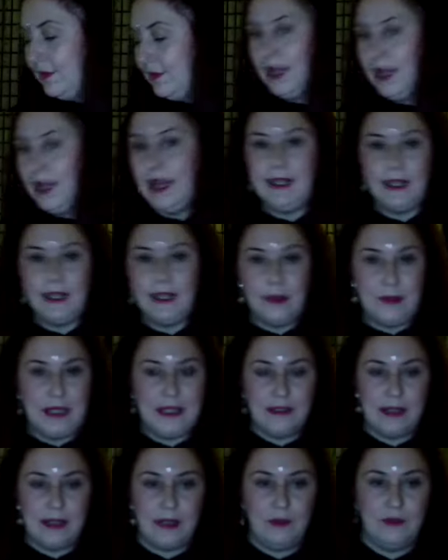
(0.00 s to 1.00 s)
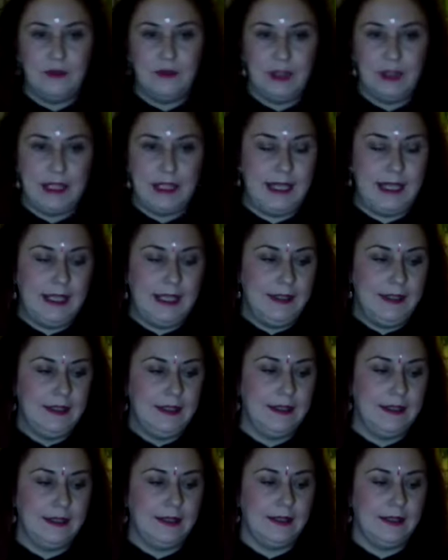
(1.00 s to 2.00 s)
any little bits there of
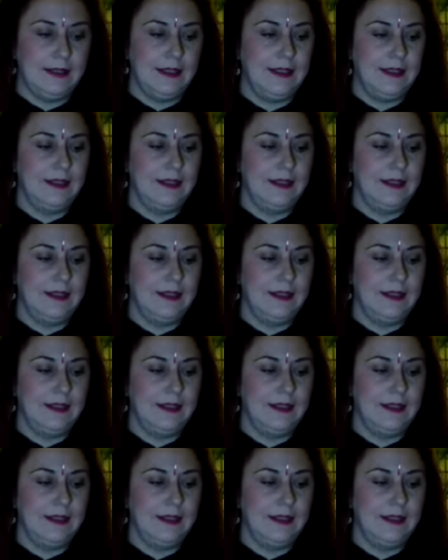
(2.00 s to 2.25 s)
release.